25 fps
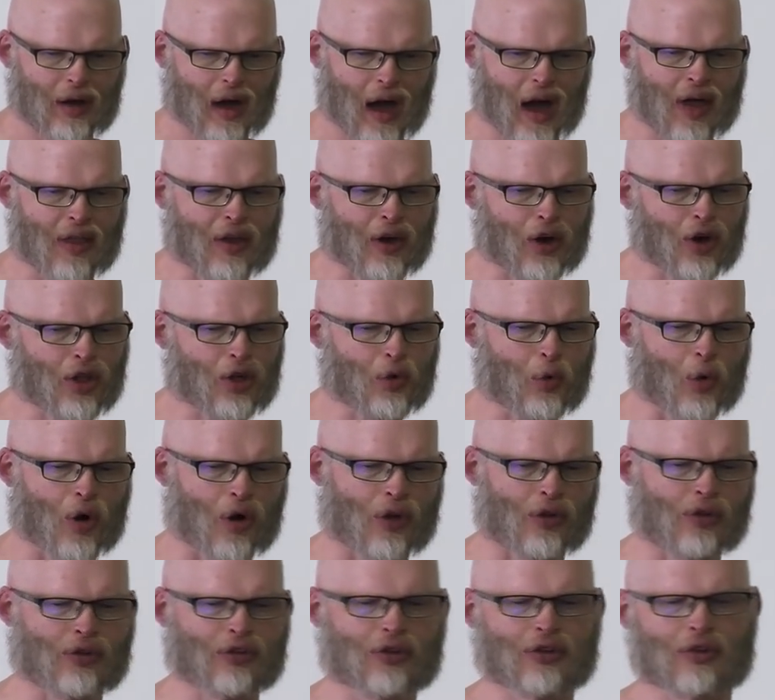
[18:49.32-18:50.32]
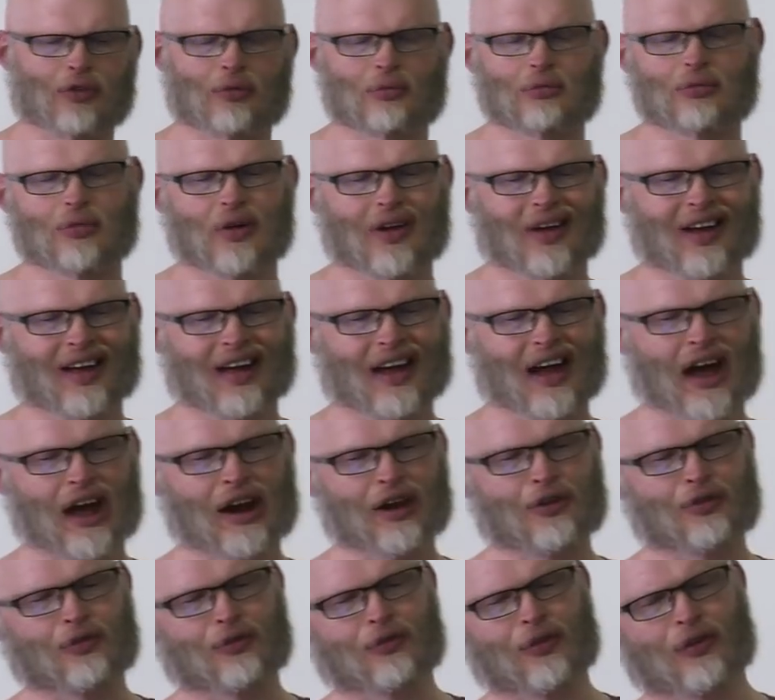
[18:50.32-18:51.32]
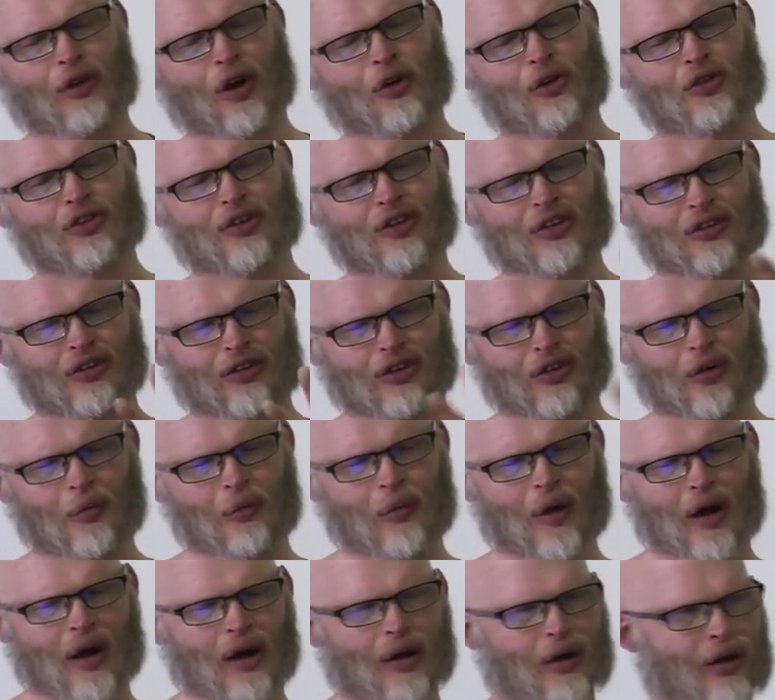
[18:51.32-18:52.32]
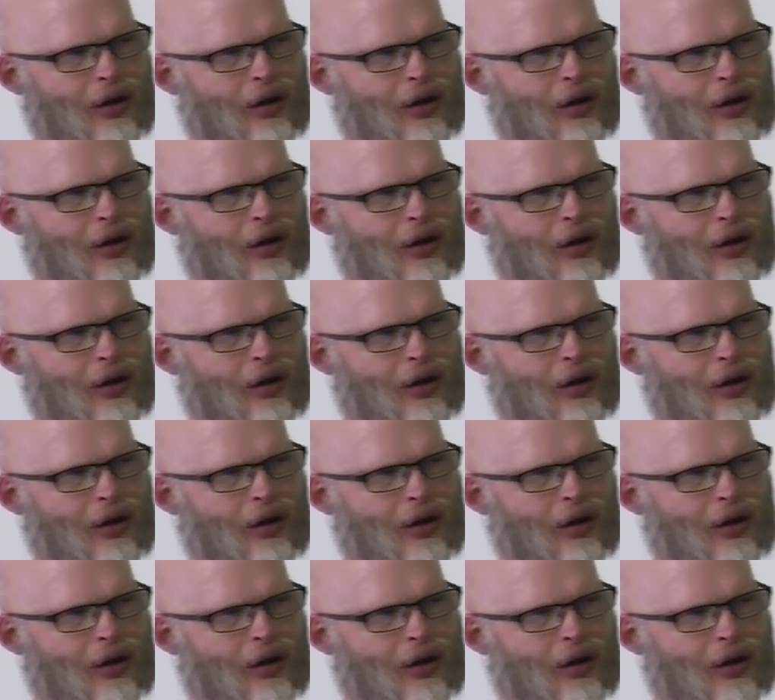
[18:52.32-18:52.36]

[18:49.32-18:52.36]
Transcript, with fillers: And the other ones kind of float somewhere.